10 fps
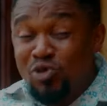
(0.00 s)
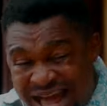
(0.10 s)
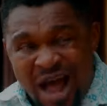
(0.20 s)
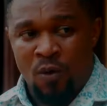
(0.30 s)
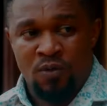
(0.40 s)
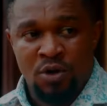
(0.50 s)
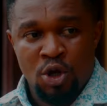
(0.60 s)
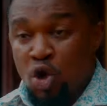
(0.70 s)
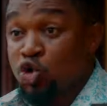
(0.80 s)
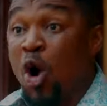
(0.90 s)
now,
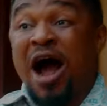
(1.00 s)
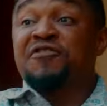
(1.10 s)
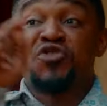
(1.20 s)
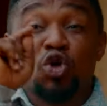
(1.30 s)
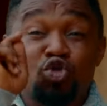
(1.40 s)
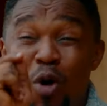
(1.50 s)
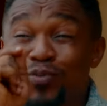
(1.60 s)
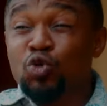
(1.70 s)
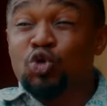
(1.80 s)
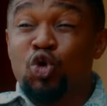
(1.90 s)
you have not come
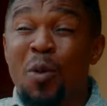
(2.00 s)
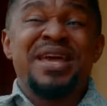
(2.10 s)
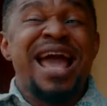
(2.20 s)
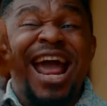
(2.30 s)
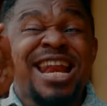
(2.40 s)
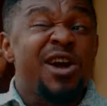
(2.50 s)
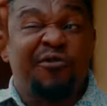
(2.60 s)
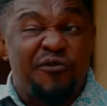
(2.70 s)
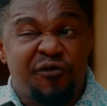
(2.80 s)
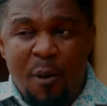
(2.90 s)
to show me any
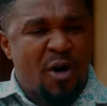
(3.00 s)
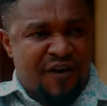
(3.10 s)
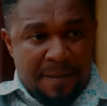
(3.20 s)
form of